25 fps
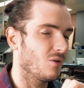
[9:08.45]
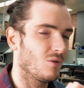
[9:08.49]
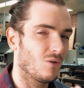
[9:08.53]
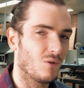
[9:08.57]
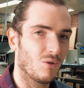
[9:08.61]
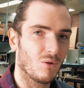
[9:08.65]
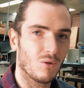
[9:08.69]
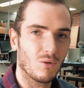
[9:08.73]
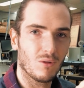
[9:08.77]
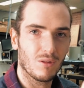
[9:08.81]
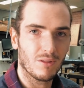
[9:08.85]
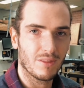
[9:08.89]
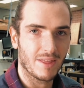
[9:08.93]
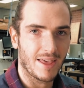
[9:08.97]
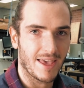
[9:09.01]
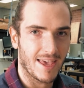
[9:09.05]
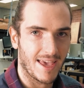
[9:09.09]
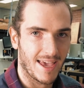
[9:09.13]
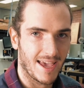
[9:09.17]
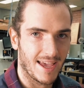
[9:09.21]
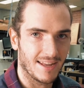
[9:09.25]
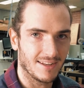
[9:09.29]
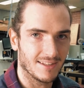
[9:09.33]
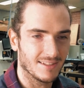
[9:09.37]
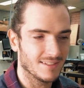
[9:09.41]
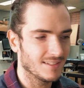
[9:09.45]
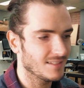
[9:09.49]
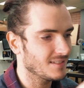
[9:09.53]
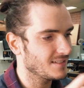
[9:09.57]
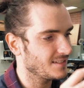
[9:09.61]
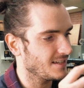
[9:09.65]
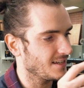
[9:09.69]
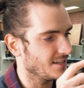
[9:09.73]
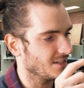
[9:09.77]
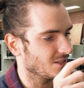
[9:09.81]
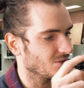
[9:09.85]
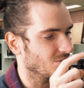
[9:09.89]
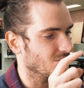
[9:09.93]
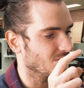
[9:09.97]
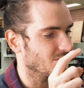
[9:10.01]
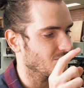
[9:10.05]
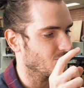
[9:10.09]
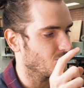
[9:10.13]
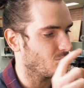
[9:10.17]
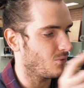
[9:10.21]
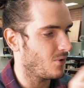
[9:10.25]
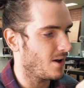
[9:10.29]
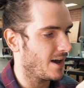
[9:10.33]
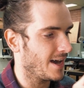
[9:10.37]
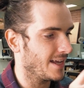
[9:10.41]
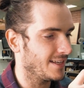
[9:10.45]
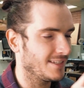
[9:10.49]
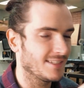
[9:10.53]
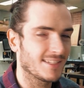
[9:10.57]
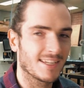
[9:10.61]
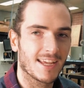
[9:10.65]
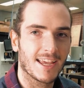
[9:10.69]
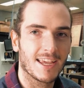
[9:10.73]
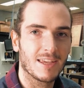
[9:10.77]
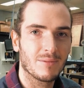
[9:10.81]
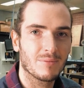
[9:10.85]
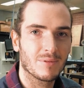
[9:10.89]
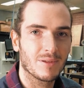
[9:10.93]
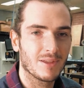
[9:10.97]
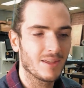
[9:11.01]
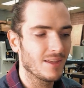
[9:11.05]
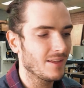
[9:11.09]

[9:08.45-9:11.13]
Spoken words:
all their headers into a wide tape,